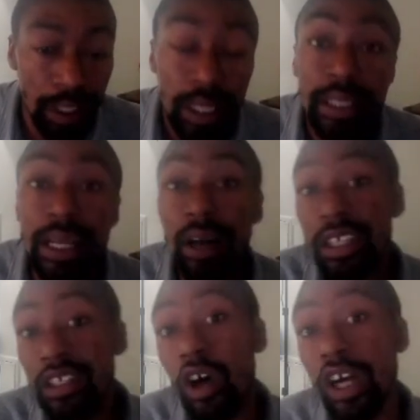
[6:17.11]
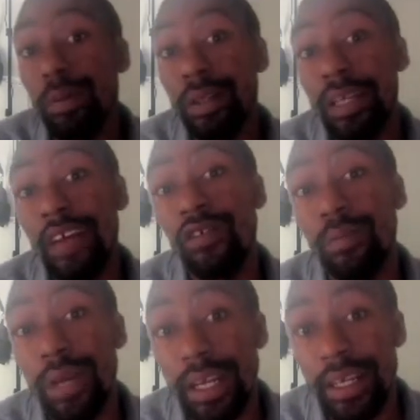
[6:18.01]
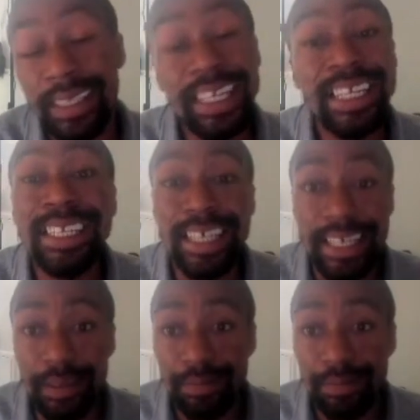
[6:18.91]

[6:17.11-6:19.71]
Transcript: Now let's talk about that for a minute, because they did.